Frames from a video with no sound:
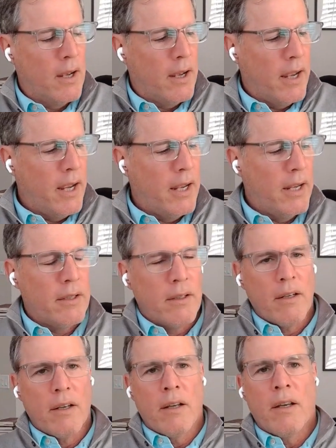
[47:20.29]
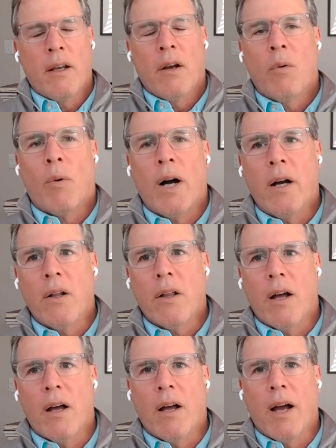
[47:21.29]
And
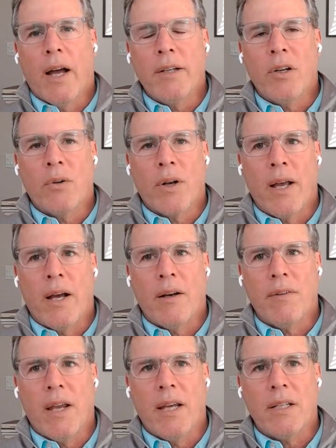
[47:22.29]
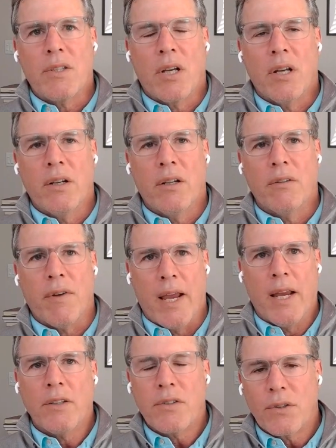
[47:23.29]
while I don't have a ton of
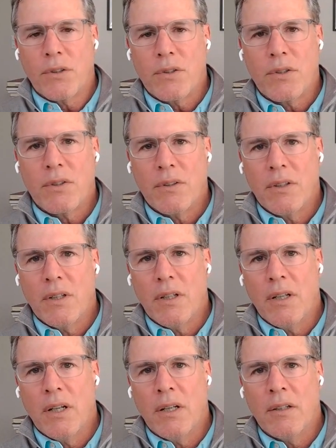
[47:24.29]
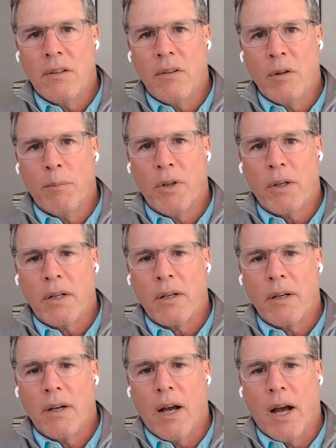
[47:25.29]
answers in the book,
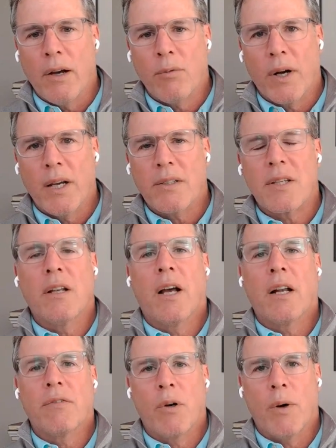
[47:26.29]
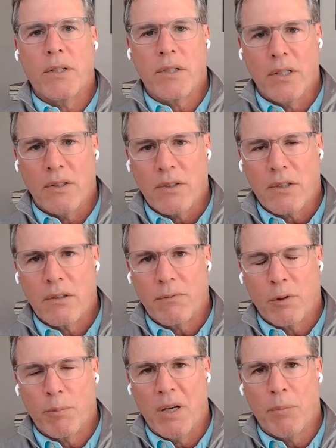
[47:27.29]
I raise a lot of questions
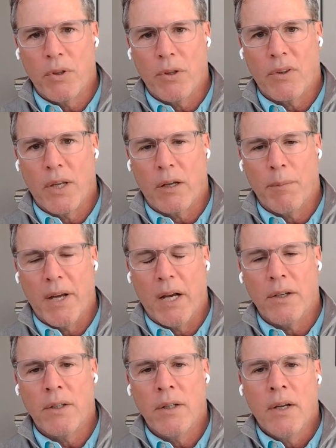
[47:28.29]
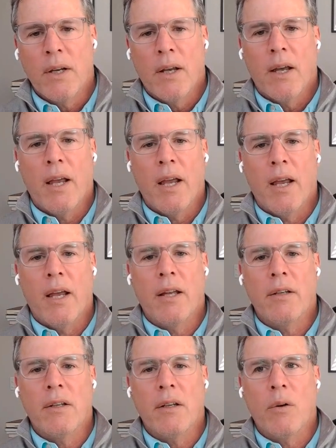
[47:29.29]
for people to think about.
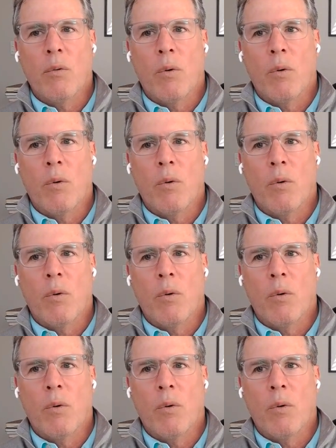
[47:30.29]
And